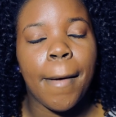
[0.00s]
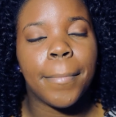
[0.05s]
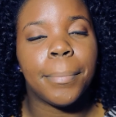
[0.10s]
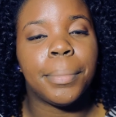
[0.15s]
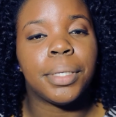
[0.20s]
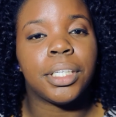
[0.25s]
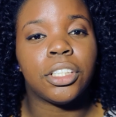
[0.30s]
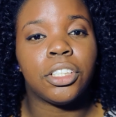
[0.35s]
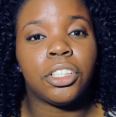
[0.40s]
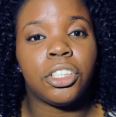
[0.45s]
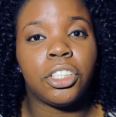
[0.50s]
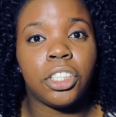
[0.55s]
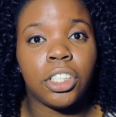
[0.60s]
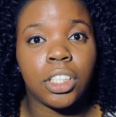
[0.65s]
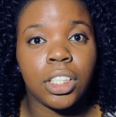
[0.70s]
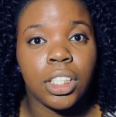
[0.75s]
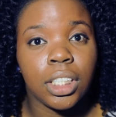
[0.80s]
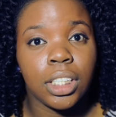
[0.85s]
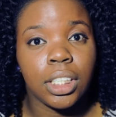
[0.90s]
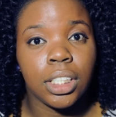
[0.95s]
but
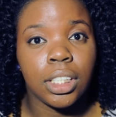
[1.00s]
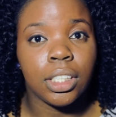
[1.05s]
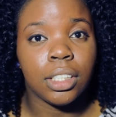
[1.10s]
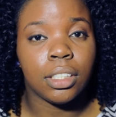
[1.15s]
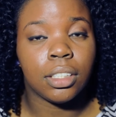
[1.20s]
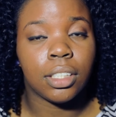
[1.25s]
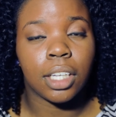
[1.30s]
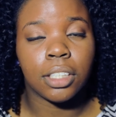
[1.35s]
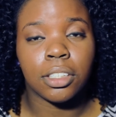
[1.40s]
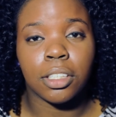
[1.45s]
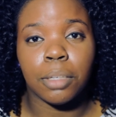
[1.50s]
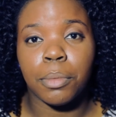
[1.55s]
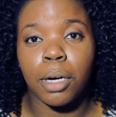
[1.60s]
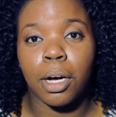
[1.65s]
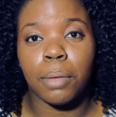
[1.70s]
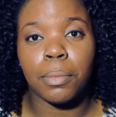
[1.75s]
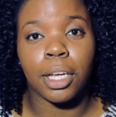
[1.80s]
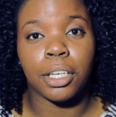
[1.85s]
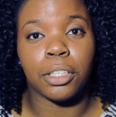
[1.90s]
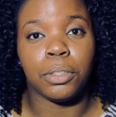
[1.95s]
she tells her
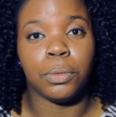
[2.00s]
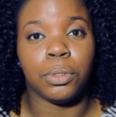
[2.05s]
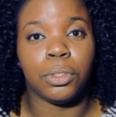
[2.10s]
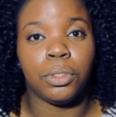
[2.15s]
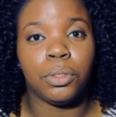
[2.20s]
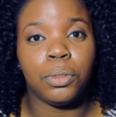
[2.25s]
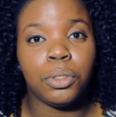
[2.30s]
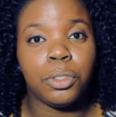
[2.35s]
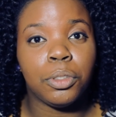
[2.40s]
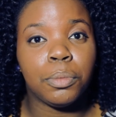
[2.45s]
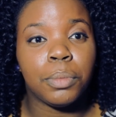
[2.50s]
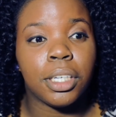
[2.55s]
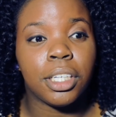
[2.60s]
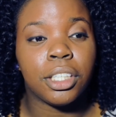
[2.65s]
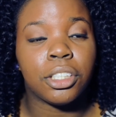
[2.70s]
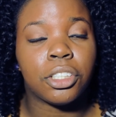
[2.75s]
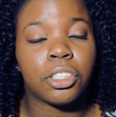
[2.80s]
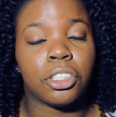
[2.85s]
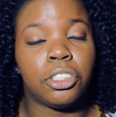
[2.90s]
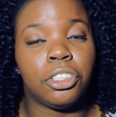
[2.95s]
mom like he was doing too much.